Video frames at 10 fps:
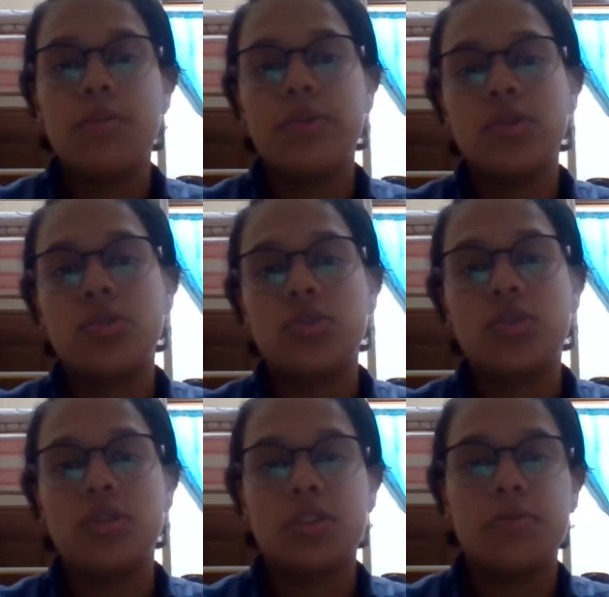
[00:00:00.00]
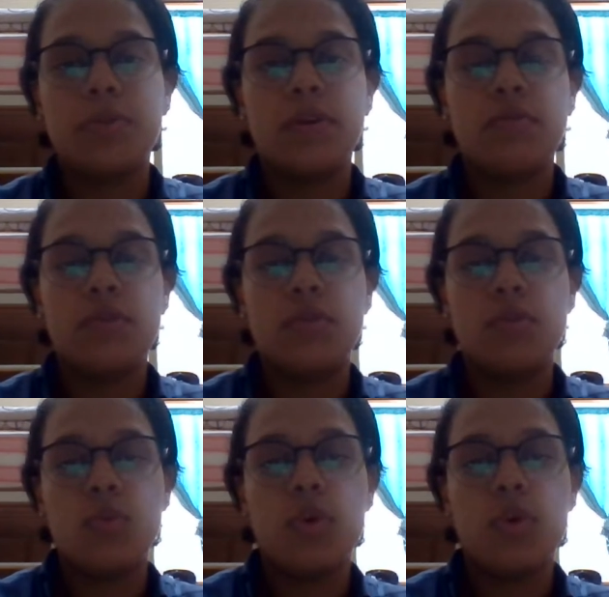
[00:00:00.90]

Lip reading: production expanded from